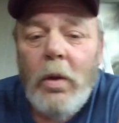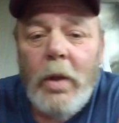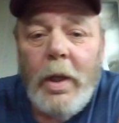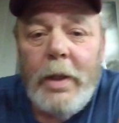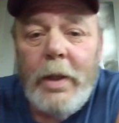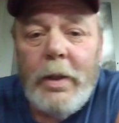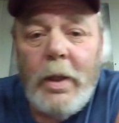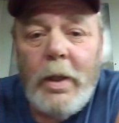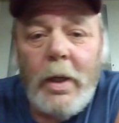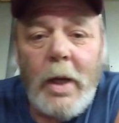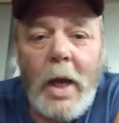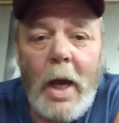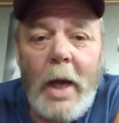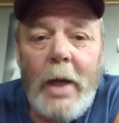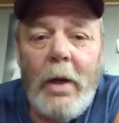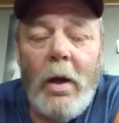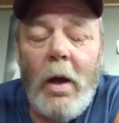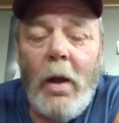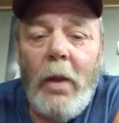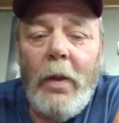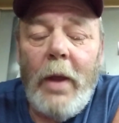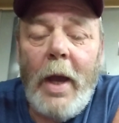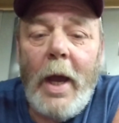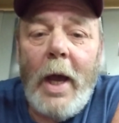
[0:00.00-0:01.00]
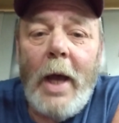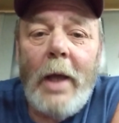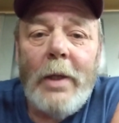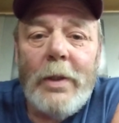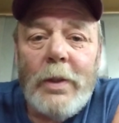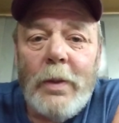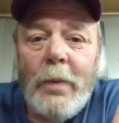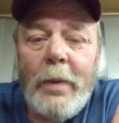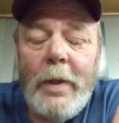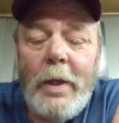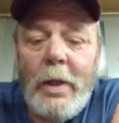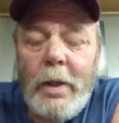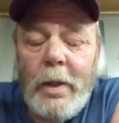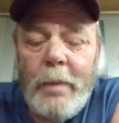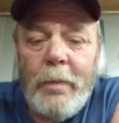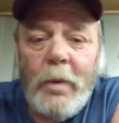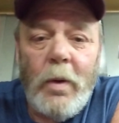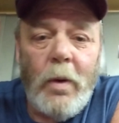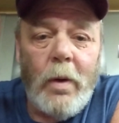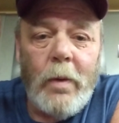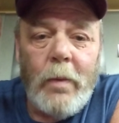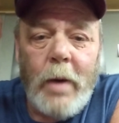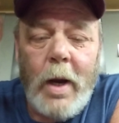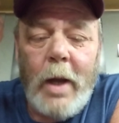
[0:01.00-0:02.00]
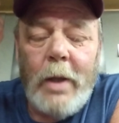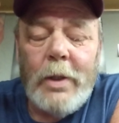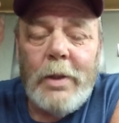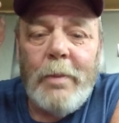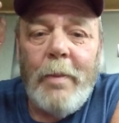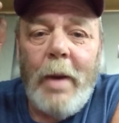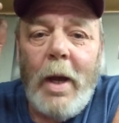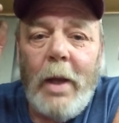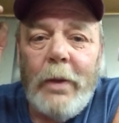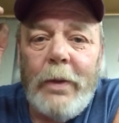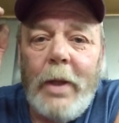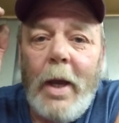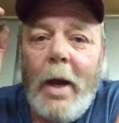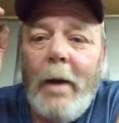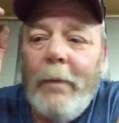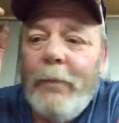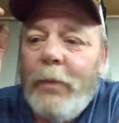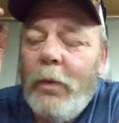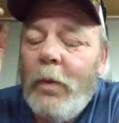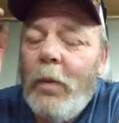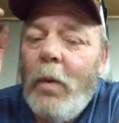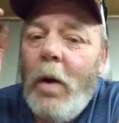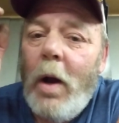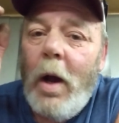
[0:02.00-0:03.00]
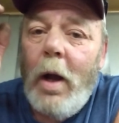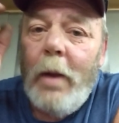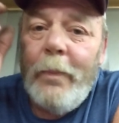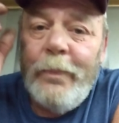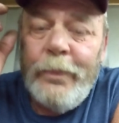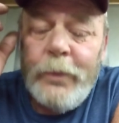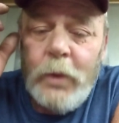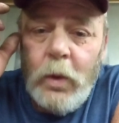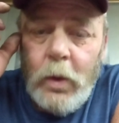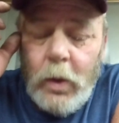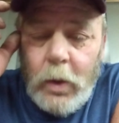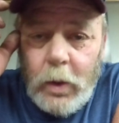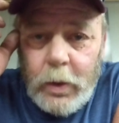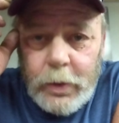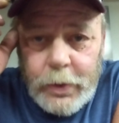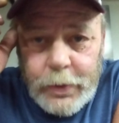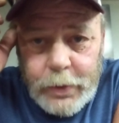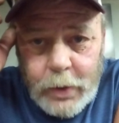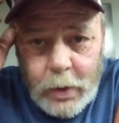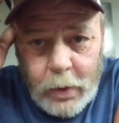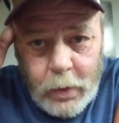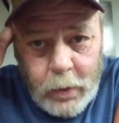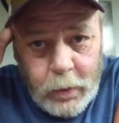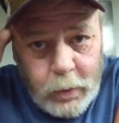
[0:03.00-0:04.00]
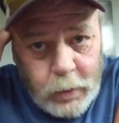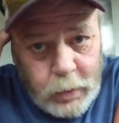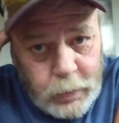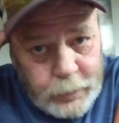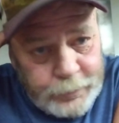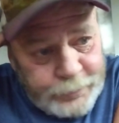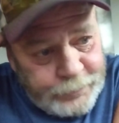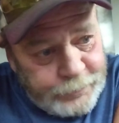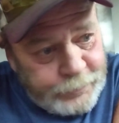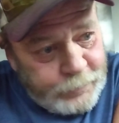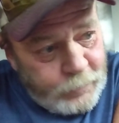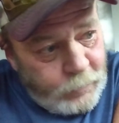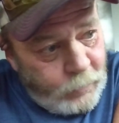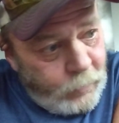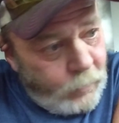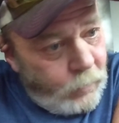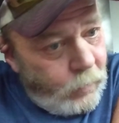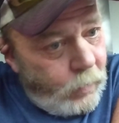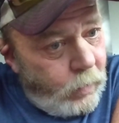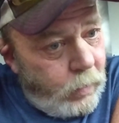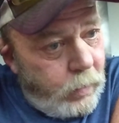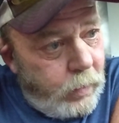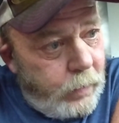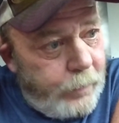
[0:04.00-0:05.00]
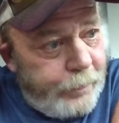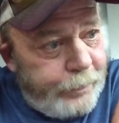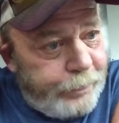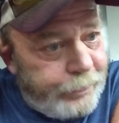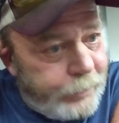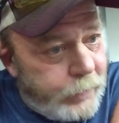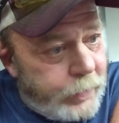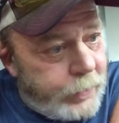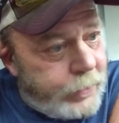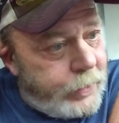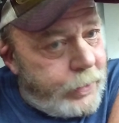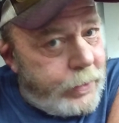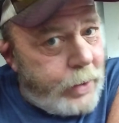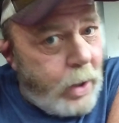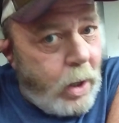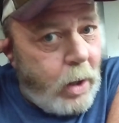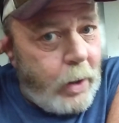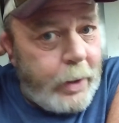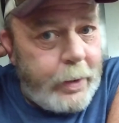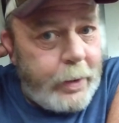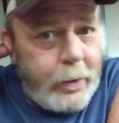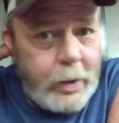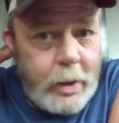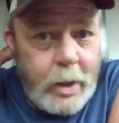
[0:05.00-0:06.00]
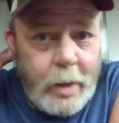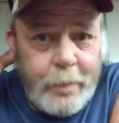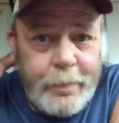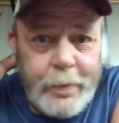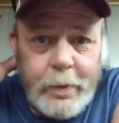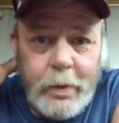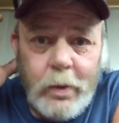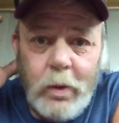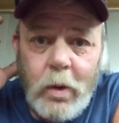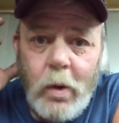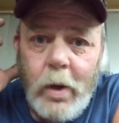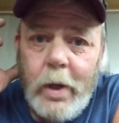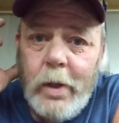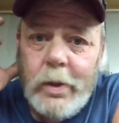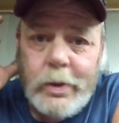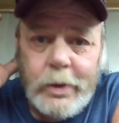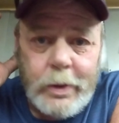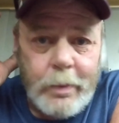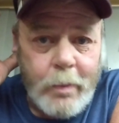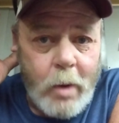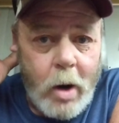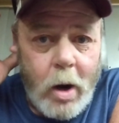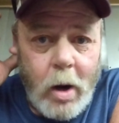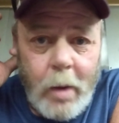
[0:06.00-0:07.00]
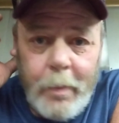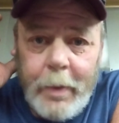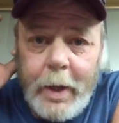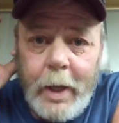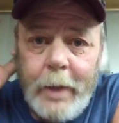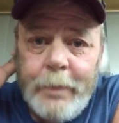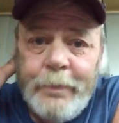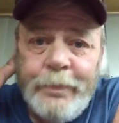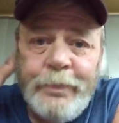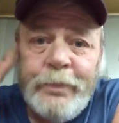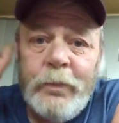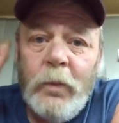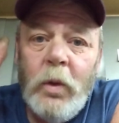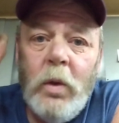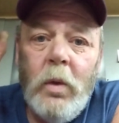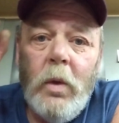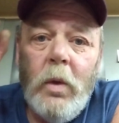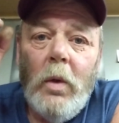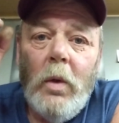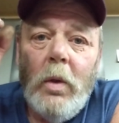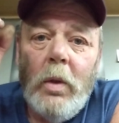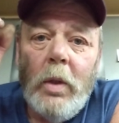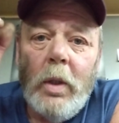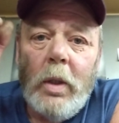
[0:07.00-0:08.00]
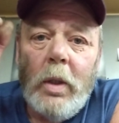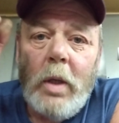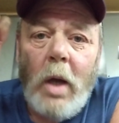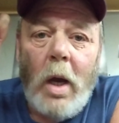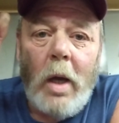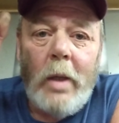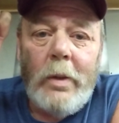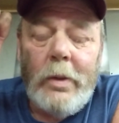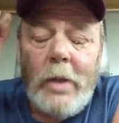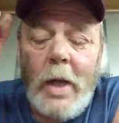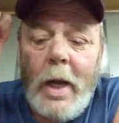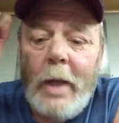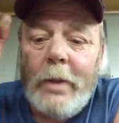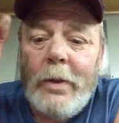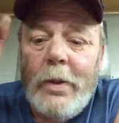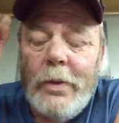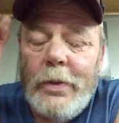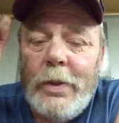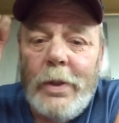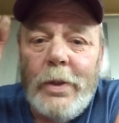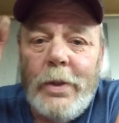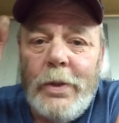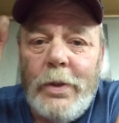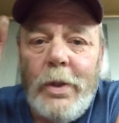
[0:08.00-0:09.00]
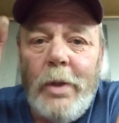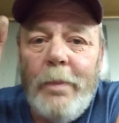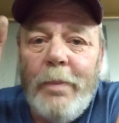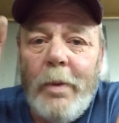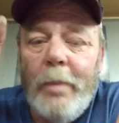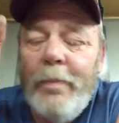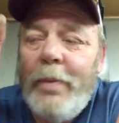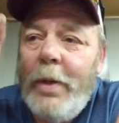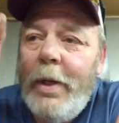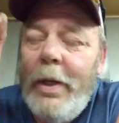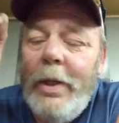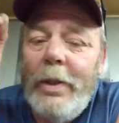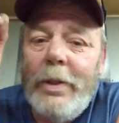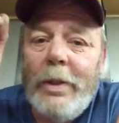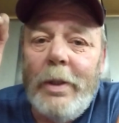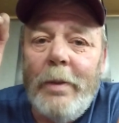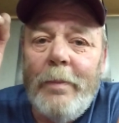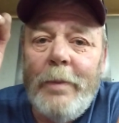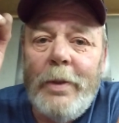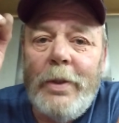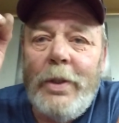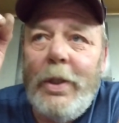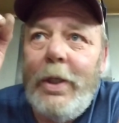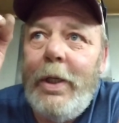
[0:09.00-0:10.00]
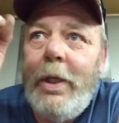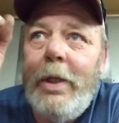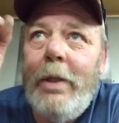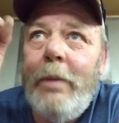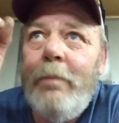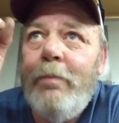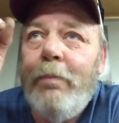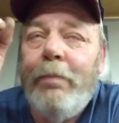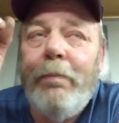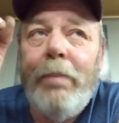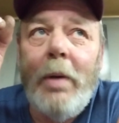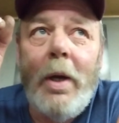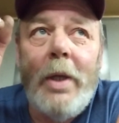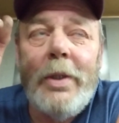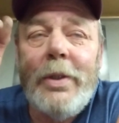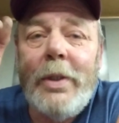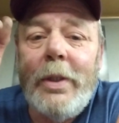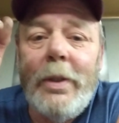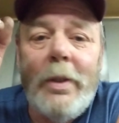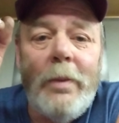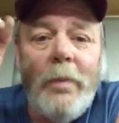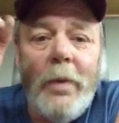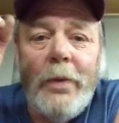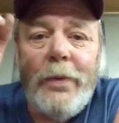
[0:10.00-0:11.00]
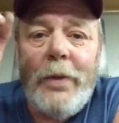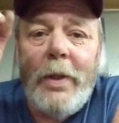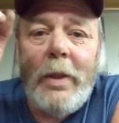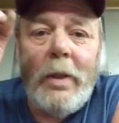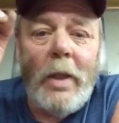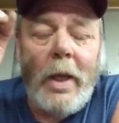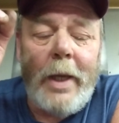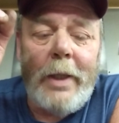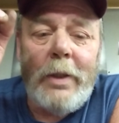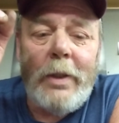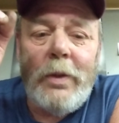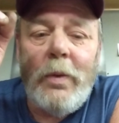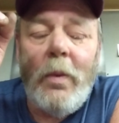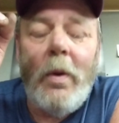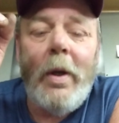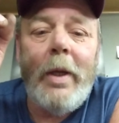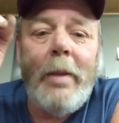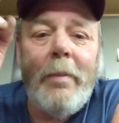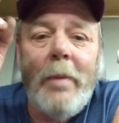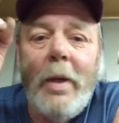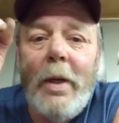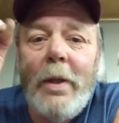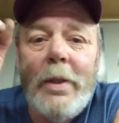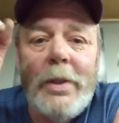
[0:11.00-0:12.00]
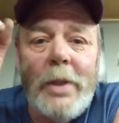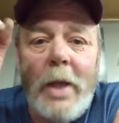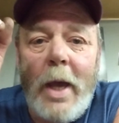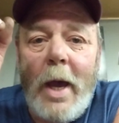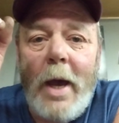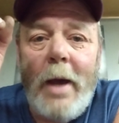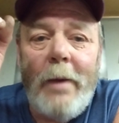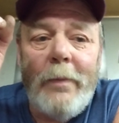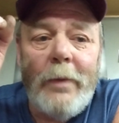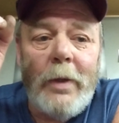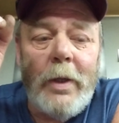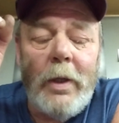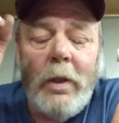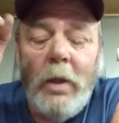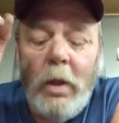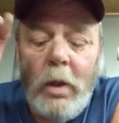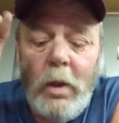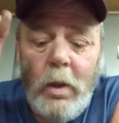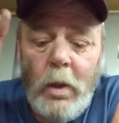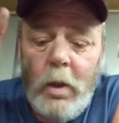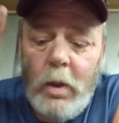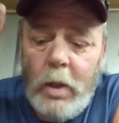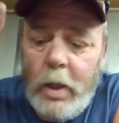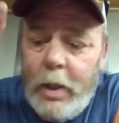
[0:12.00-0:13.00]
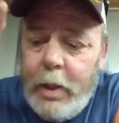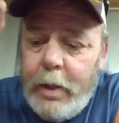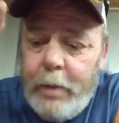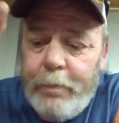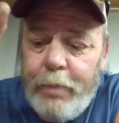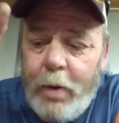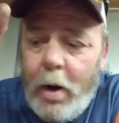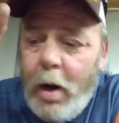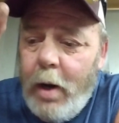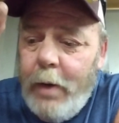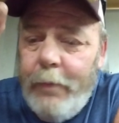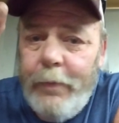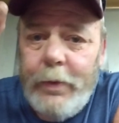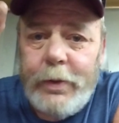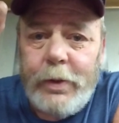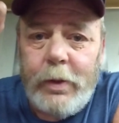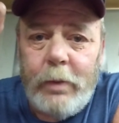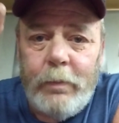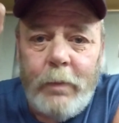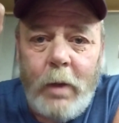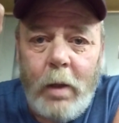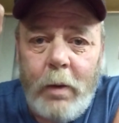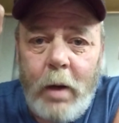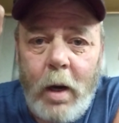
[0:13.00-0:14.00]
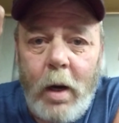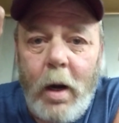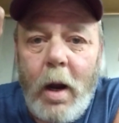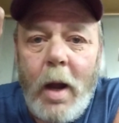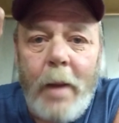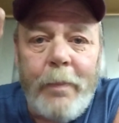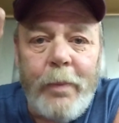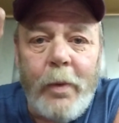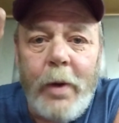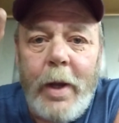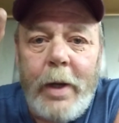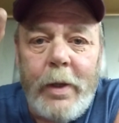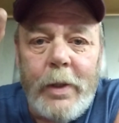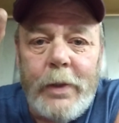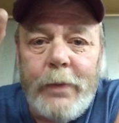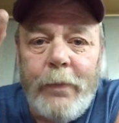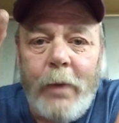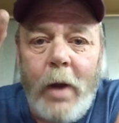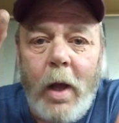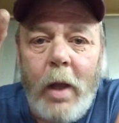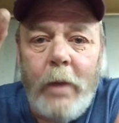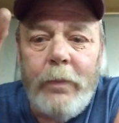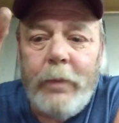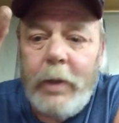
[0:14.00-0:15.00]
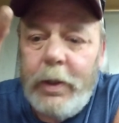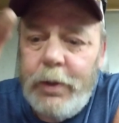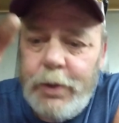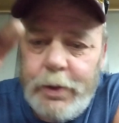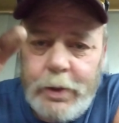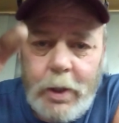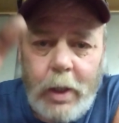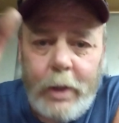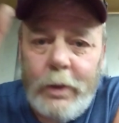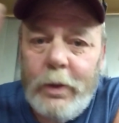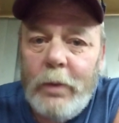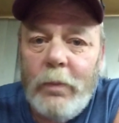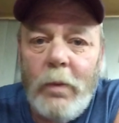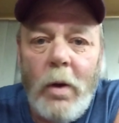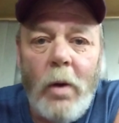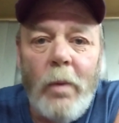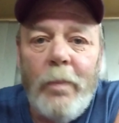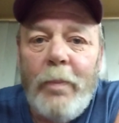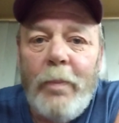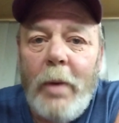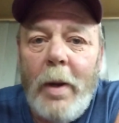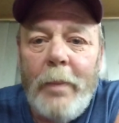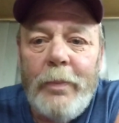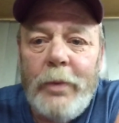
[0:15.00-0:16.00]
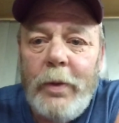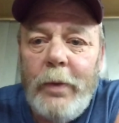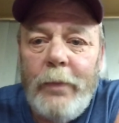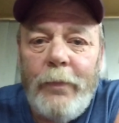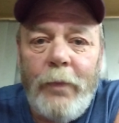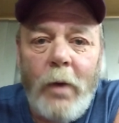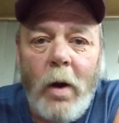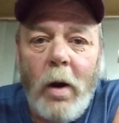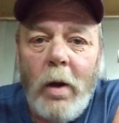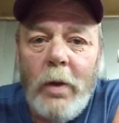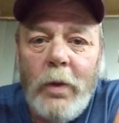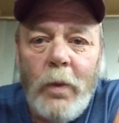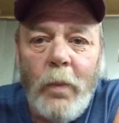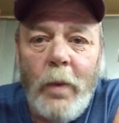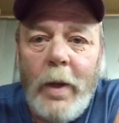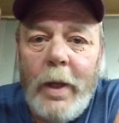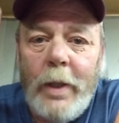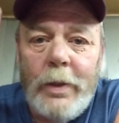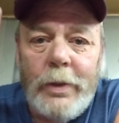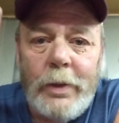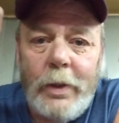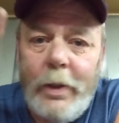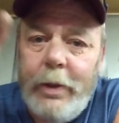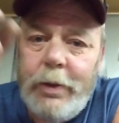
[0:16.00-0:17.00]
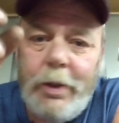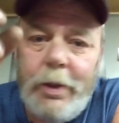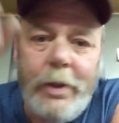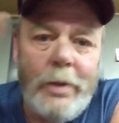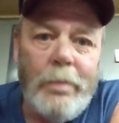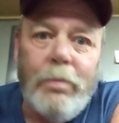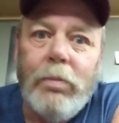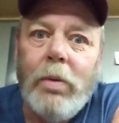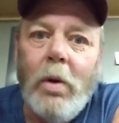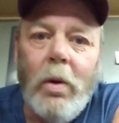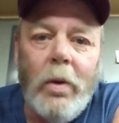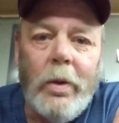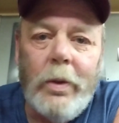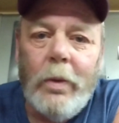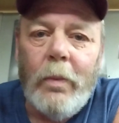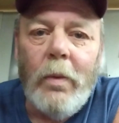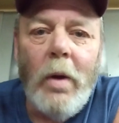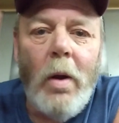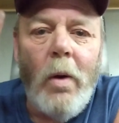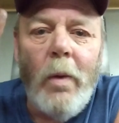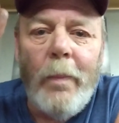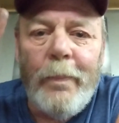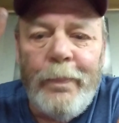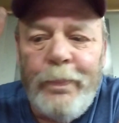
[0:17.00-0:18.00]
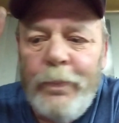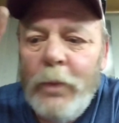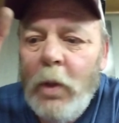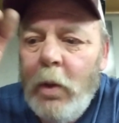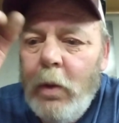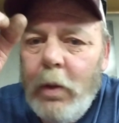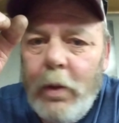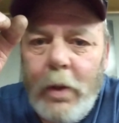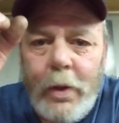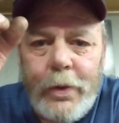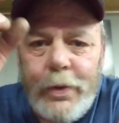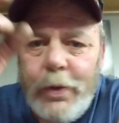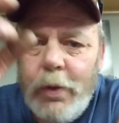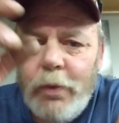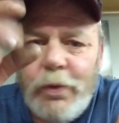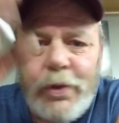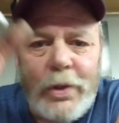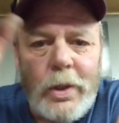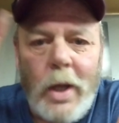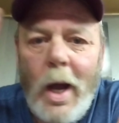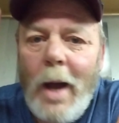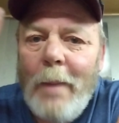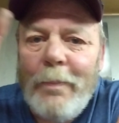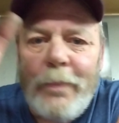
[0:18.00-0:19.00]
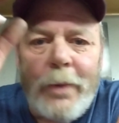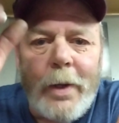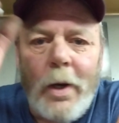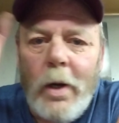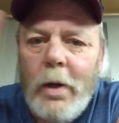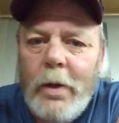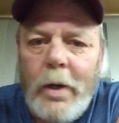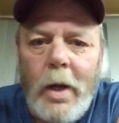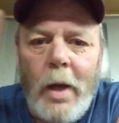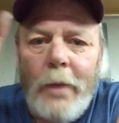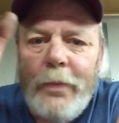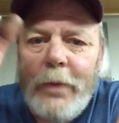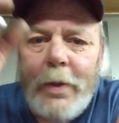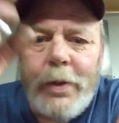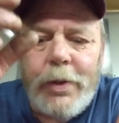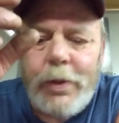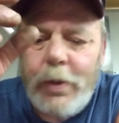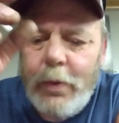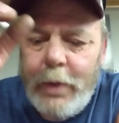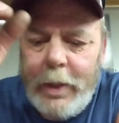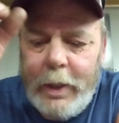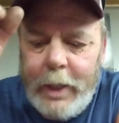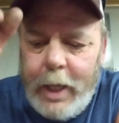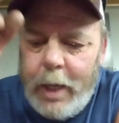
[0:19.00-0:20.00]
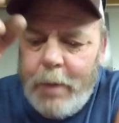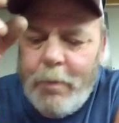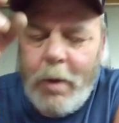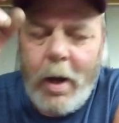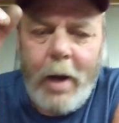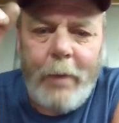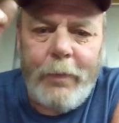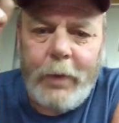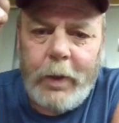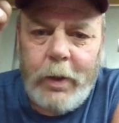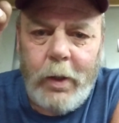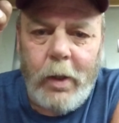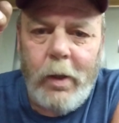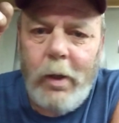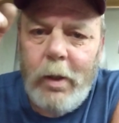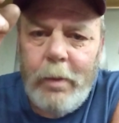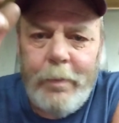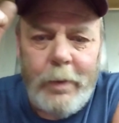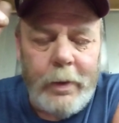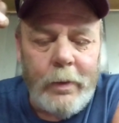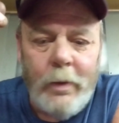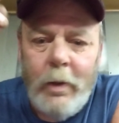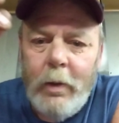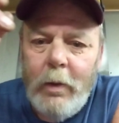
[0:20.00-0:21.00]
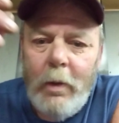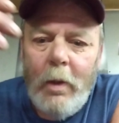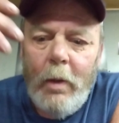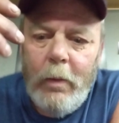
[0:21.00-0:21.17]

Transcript: They denied all that, so we ended up going rounds about that for a while. So this is all ending up at a lawyer's tomorrow, man. The contractor's just super pissed. The machine busted within like 20 minutes of having it. And part of it's our operator's fault. He sucked the rope up too far on the winch, and it just broke the rope. There's no stop there or nothing. So he came off a curb and